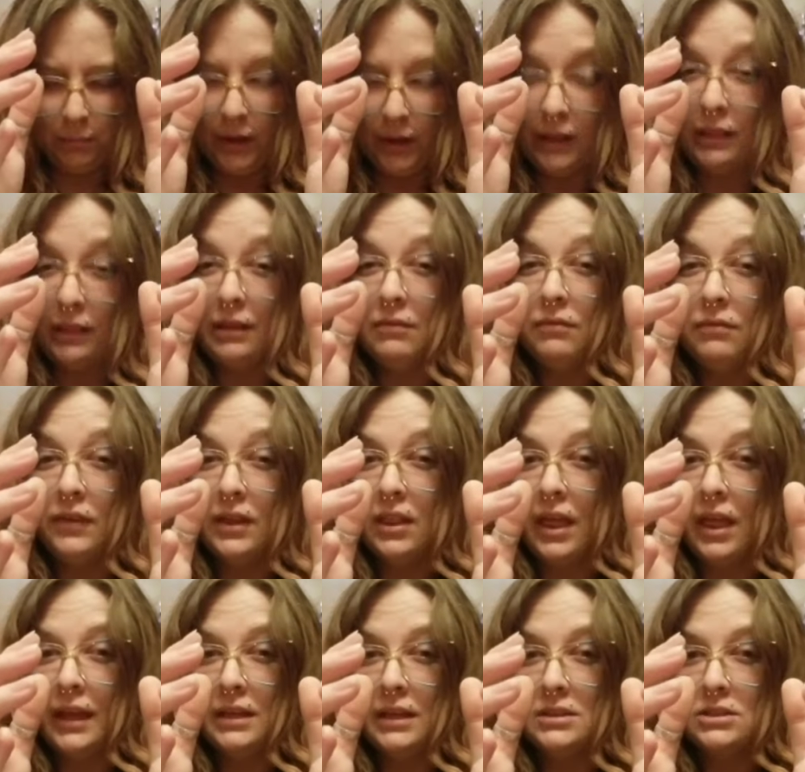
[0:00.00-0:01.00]
really feel
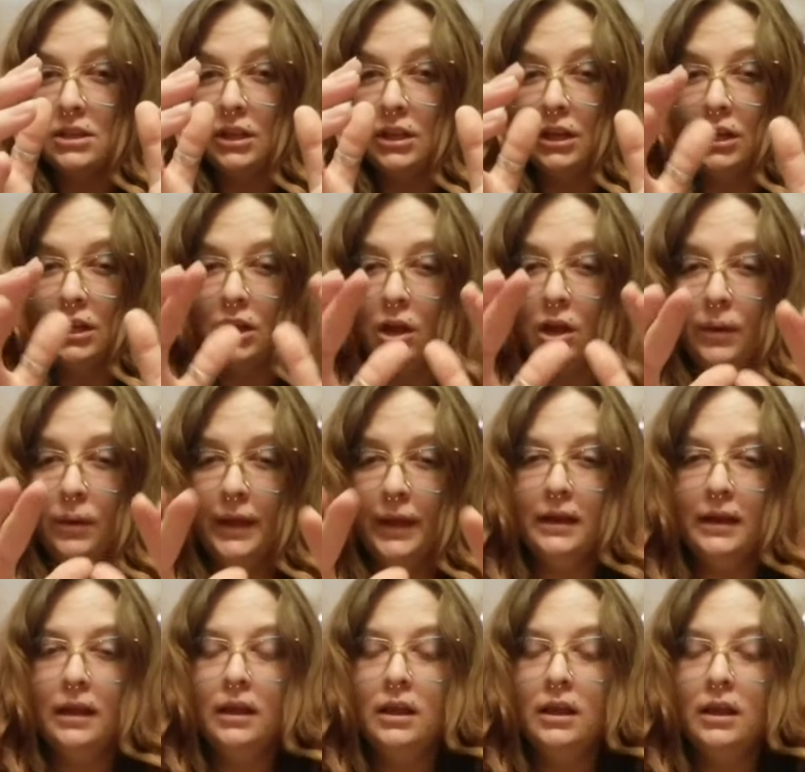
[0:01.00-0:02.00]
like it's getting
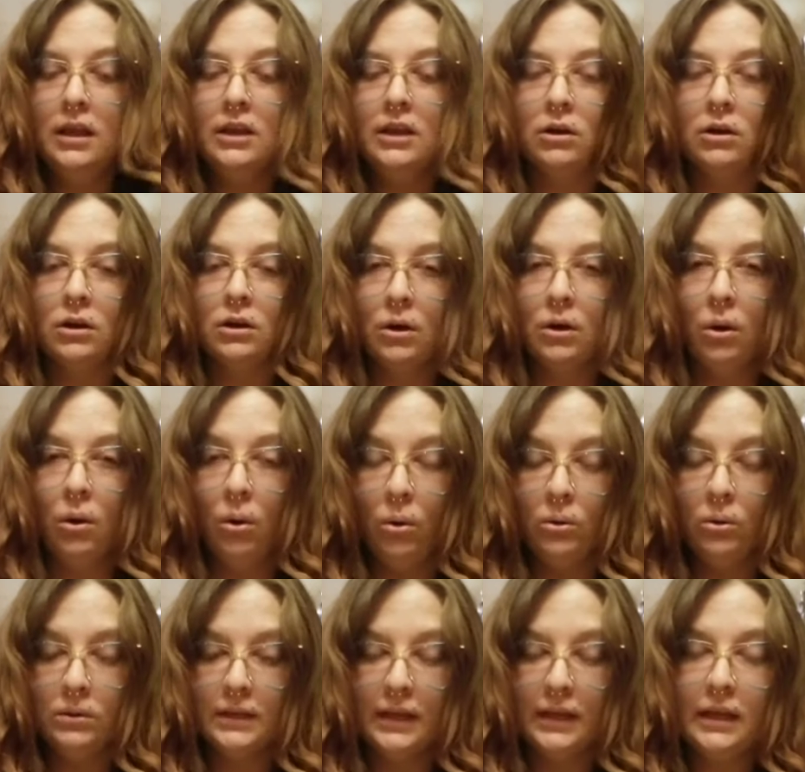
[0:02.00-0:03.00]
going, you're going to
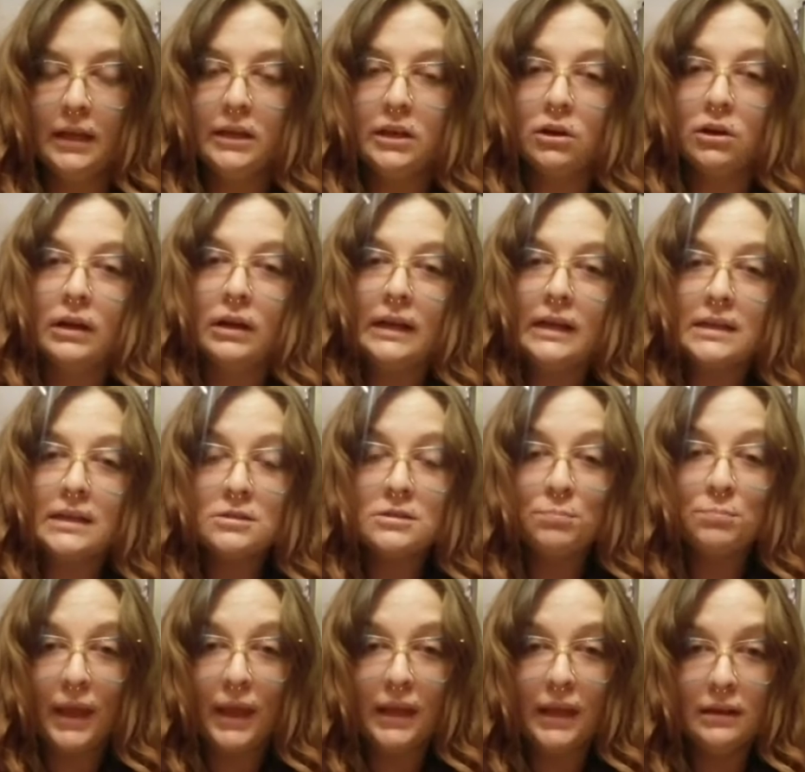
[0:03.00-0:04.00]
hold it and you're going to
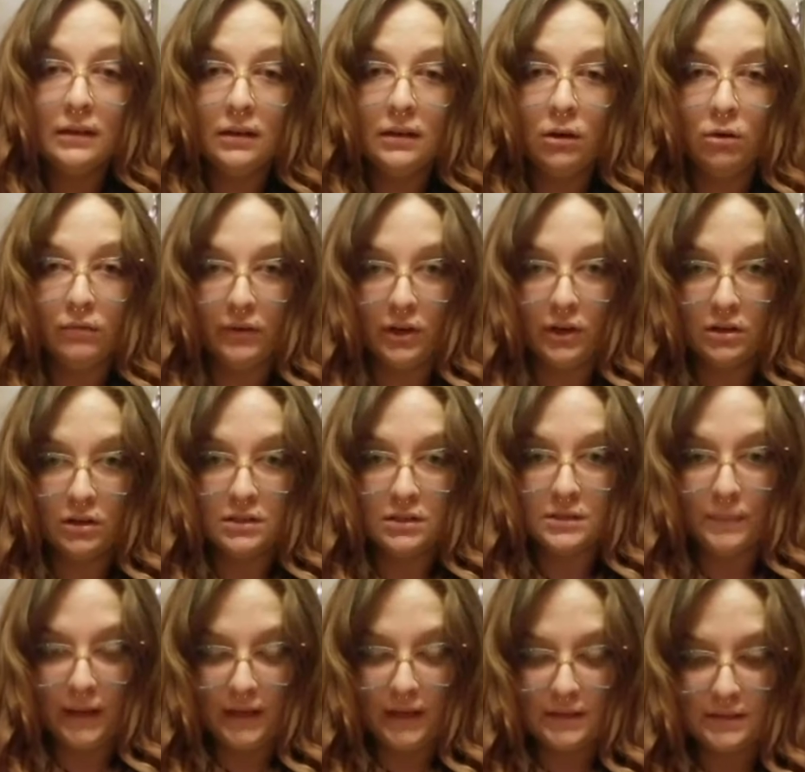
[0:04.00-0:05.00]
expand it over your
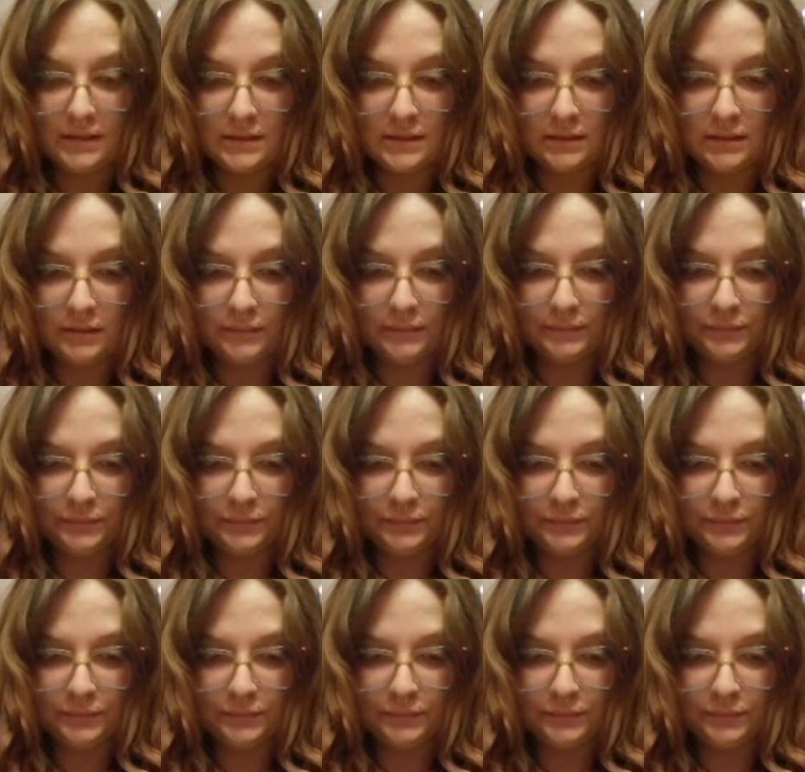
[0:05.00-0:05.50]
space.